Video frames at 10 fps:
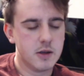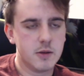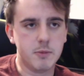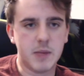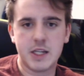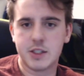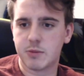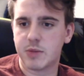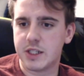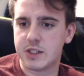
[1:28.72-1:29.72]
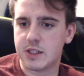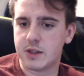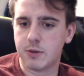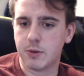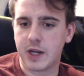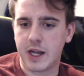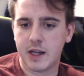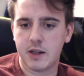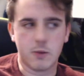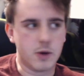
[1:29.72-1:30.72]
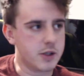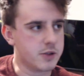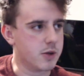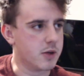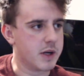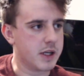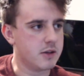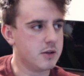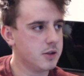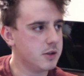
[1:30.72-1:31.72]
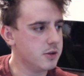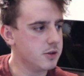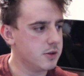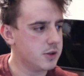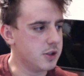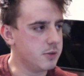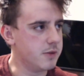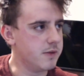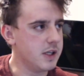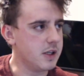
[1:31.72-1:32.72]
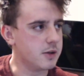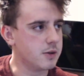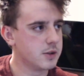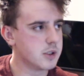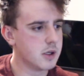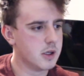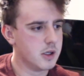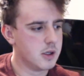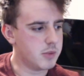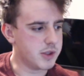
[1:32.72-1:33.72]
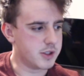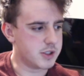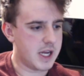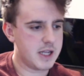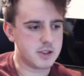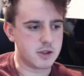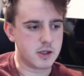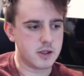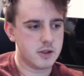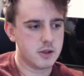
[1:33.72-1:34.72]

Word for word: make somebody sit through an ad to watch one of my stupid videos, but there's ads on it,